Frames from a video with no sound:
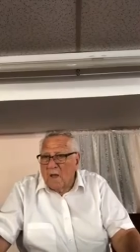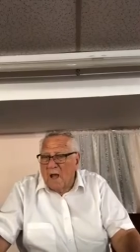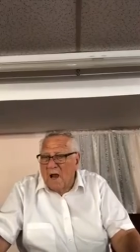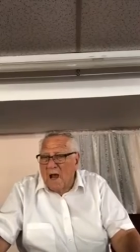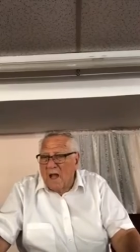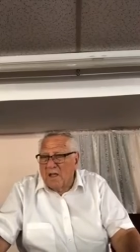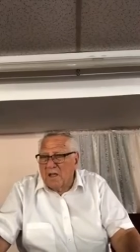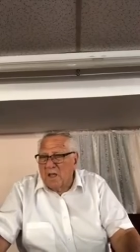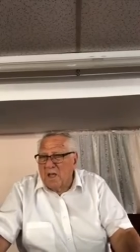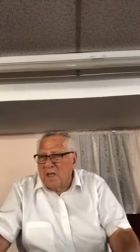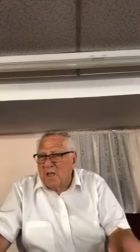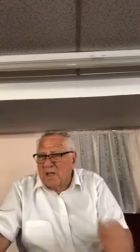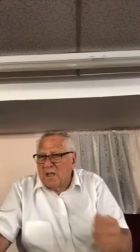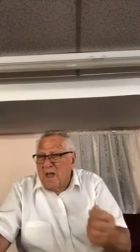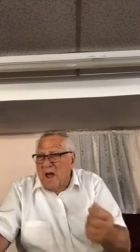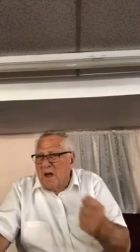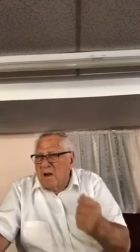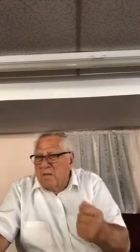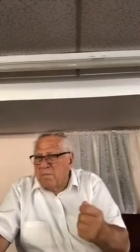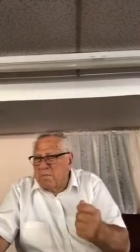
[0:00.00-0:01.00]
I like to
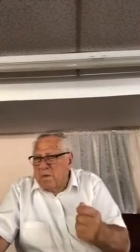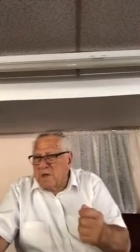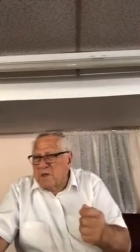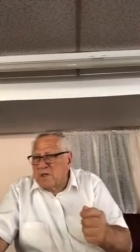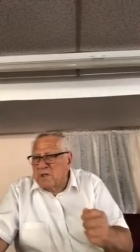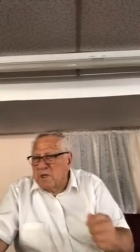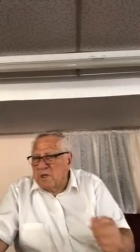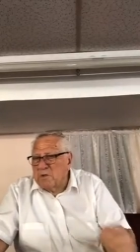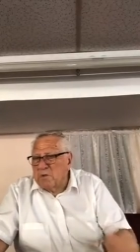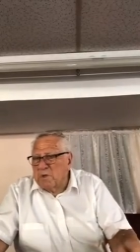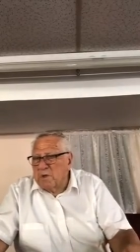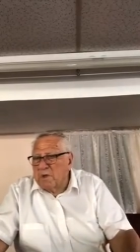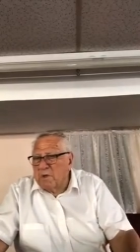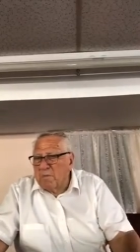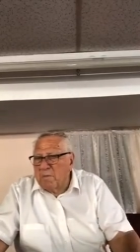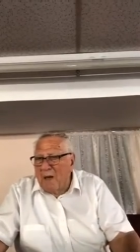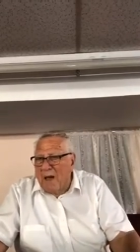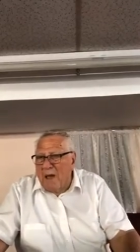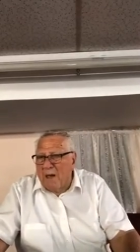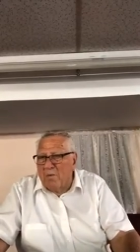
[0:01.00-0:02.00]
get down to business with
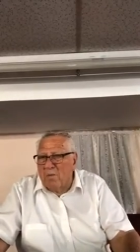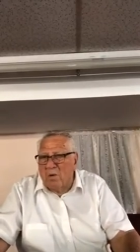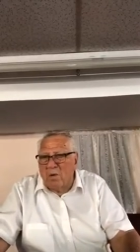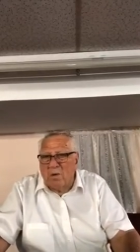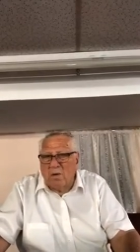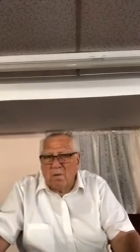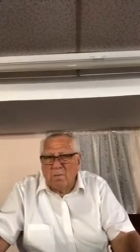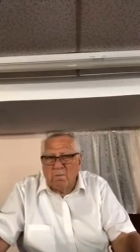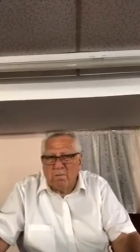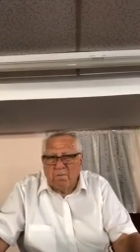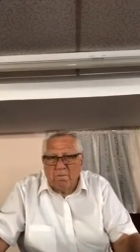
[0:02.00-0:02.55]
the Bible.